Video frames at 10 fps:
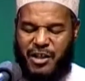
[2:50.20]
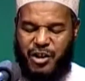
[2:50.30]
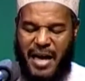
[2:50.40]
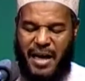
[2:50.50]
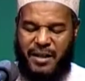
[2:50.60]
and
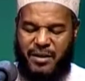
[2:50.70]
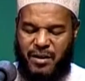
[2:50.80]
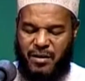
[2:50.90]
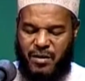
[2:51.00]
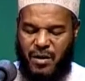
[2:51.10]

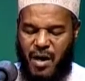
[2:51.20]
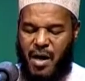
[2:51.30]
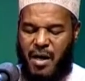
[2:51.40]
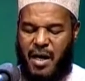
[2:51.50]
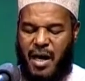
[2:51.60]
nationalities.
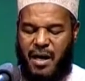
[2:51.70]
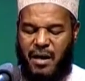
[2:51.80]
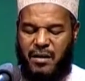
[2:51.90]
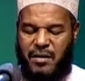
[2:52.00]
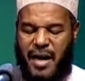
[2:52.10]

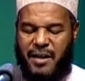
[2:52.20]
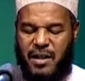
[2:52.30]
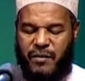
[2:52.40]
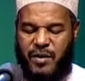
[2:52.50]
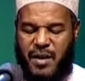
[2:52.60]
Kings,
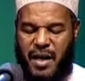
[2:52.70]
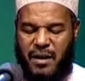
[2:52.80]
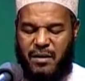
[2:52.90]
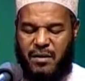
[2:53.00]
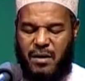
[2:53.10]
heads of
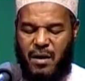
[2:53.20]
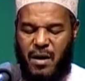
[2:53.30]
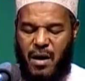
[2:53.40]
states,